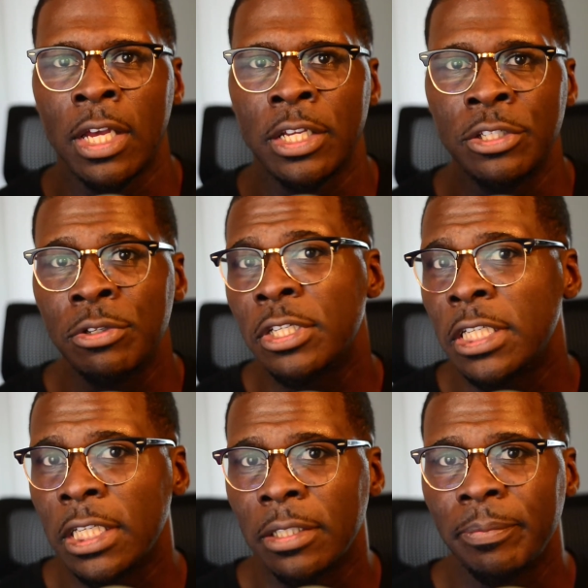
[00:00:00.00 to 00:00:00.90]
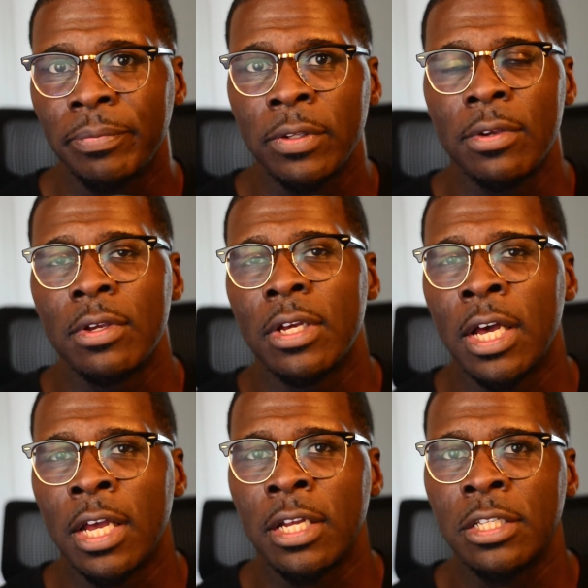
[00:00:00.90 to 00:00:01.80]
Unity
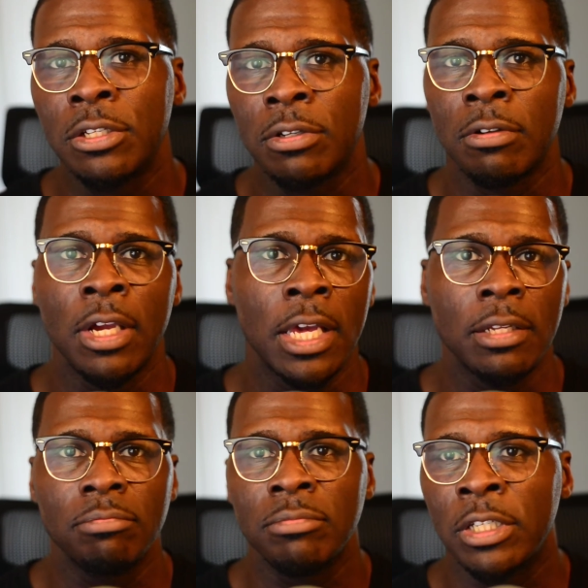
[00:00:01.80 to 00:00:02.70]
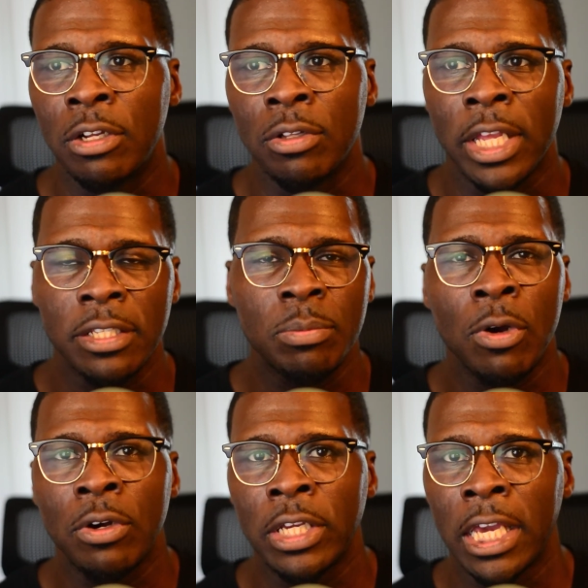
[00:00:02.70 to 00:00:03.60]
to create like
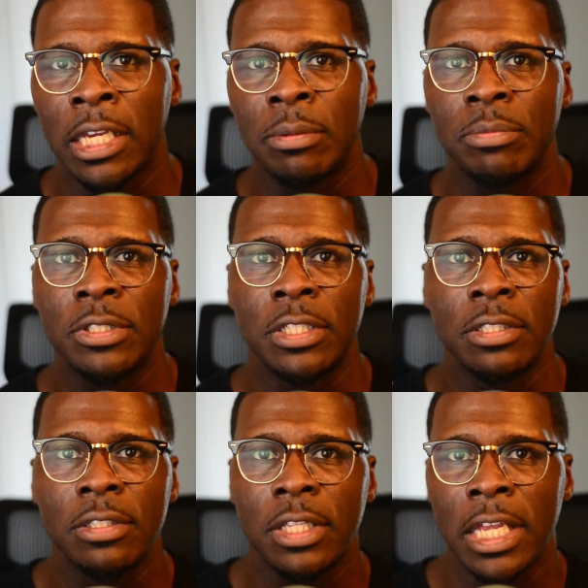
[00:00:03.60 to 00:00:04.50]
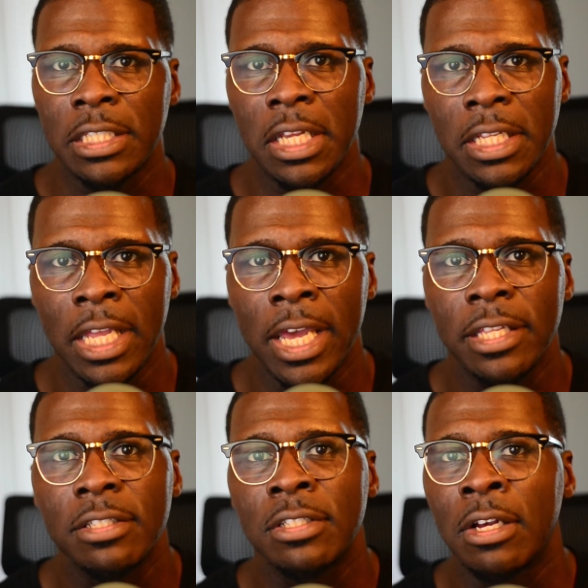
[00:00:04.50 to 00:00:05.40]
small games and things like that.
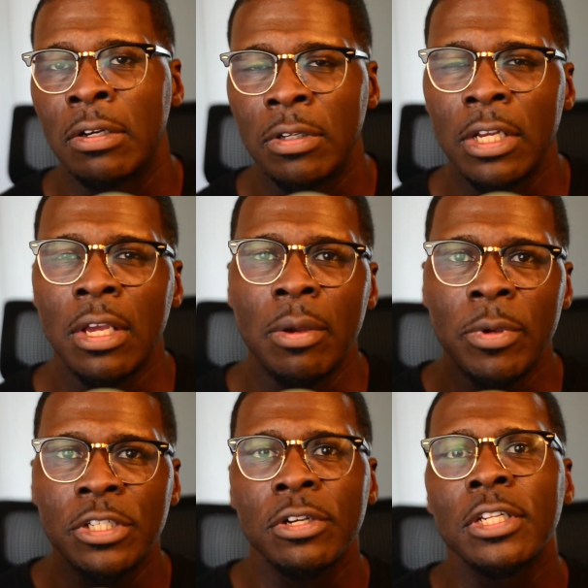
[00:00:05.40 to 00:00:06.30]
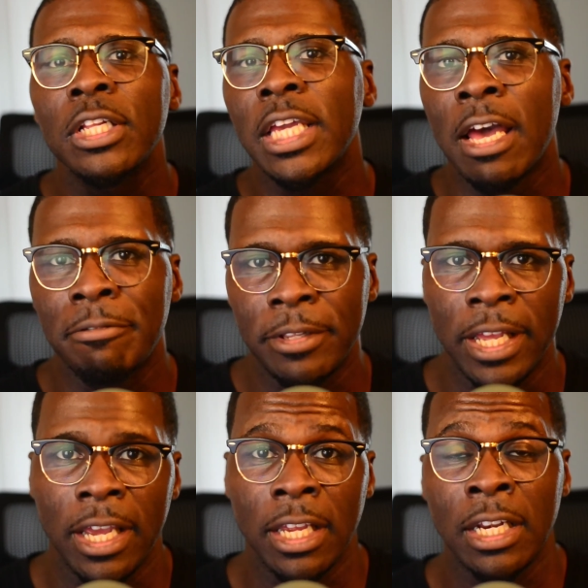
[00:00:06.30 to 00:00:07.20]
So be sure to look out for
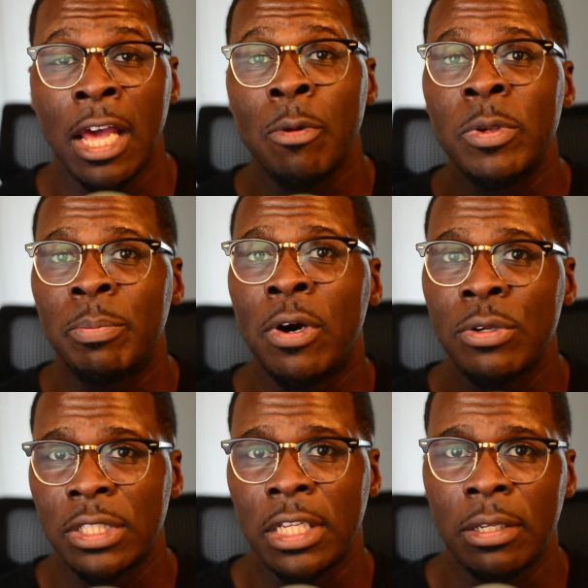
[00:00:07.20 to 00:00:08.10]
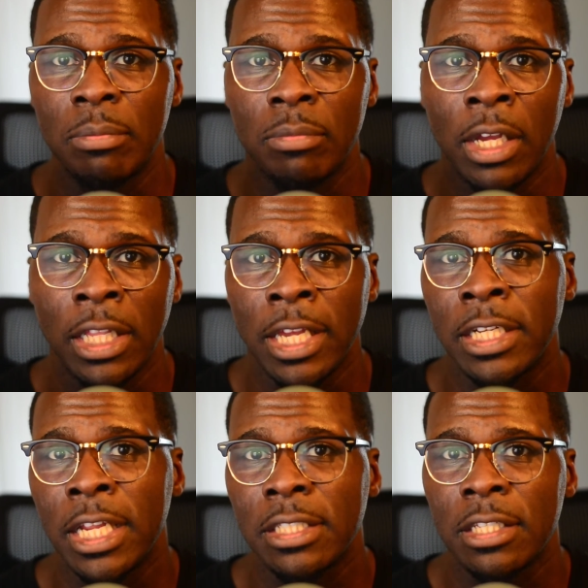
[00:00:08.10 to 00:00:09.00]
that, and I'll be posting a lot of
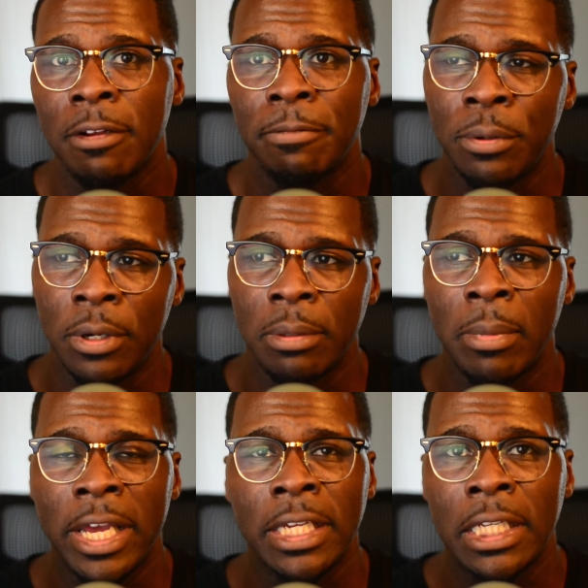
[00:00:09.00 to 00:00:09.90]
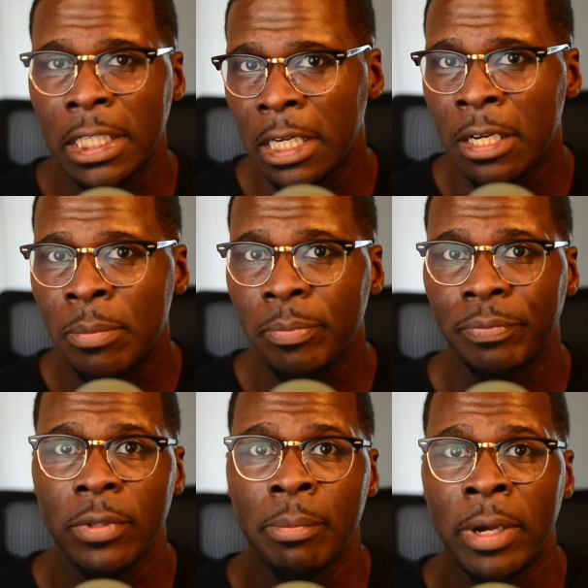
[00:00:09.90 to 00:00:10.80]
that stuff on my GitHub.
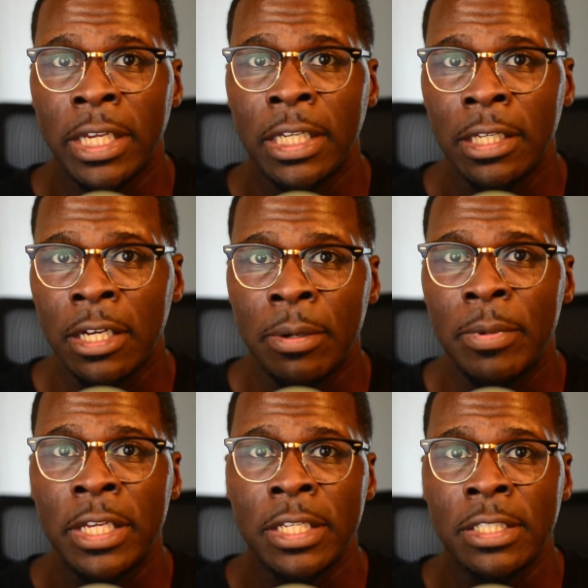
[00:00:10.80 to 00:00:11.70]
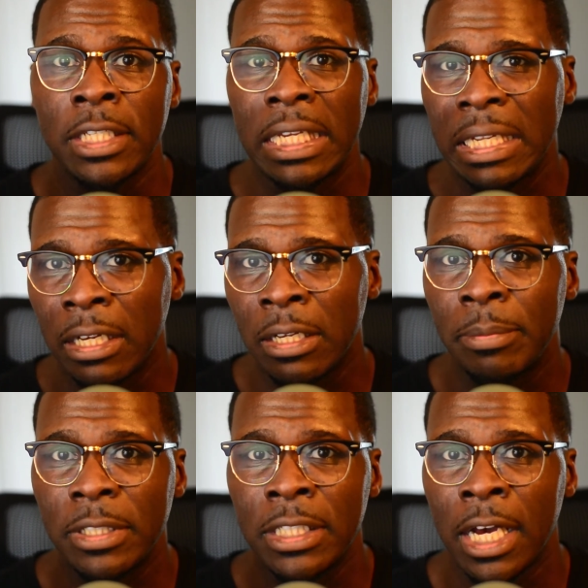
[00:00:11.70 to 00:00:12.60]
My GitHub is
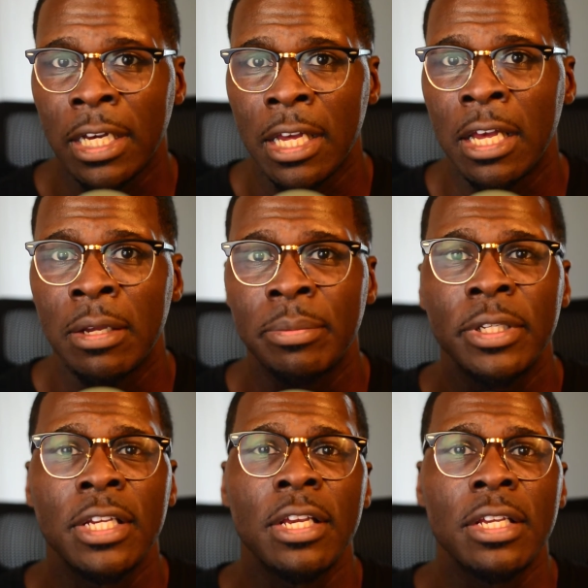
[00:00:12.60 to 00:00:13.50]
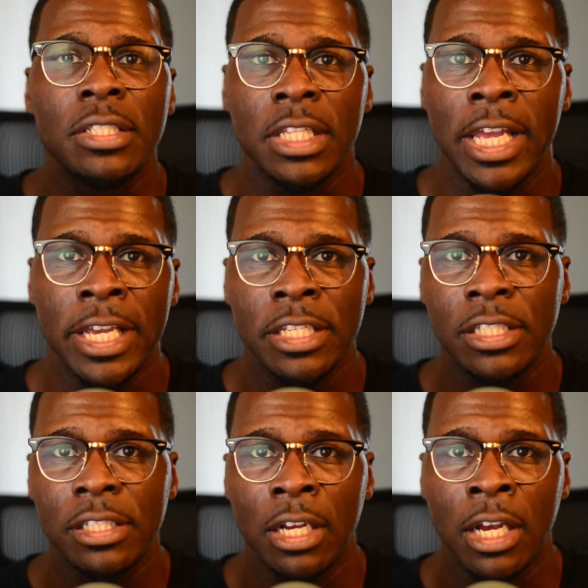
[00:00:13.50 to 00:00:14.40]

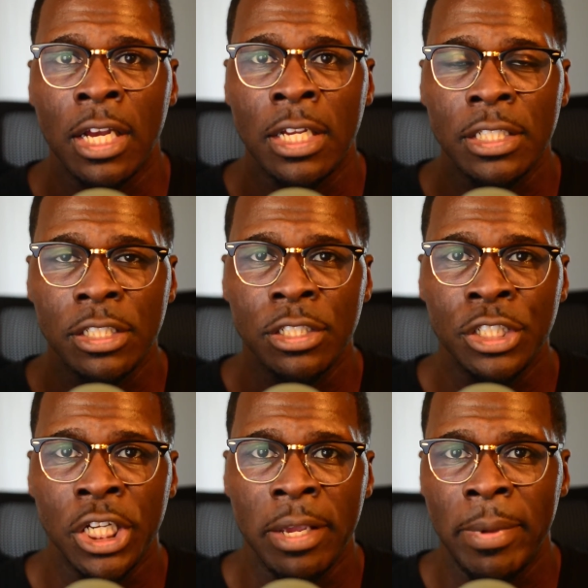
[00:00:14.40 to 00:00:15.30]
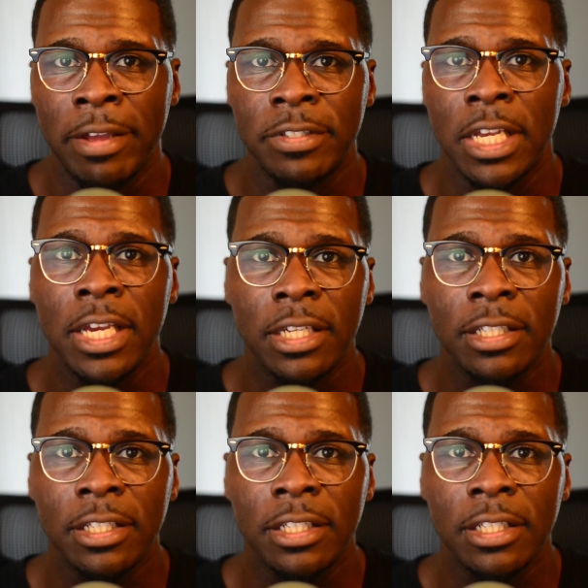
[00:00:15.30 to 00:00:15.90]
github.com/jmattech.